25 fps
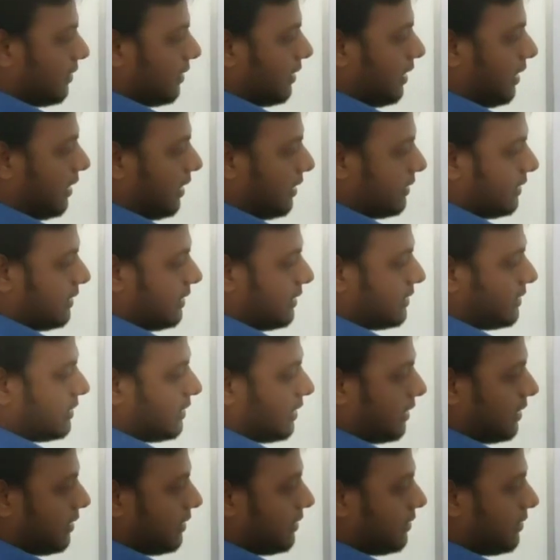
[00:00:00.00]
and this
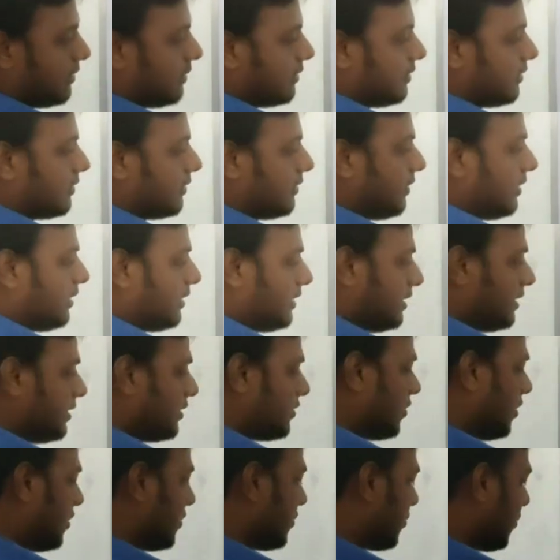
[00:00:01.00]
side. Okay, this
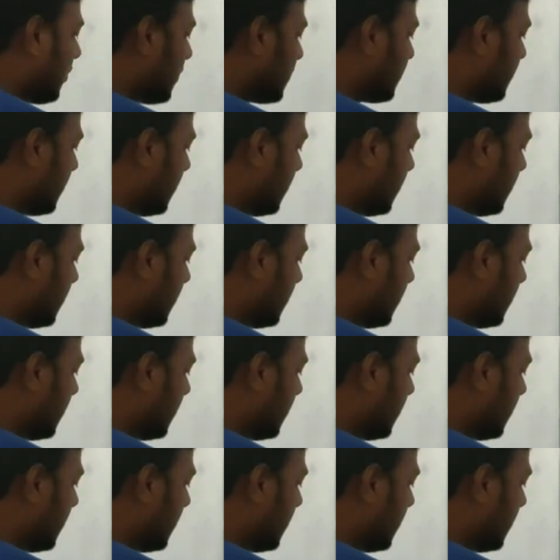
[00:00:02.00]
is called cross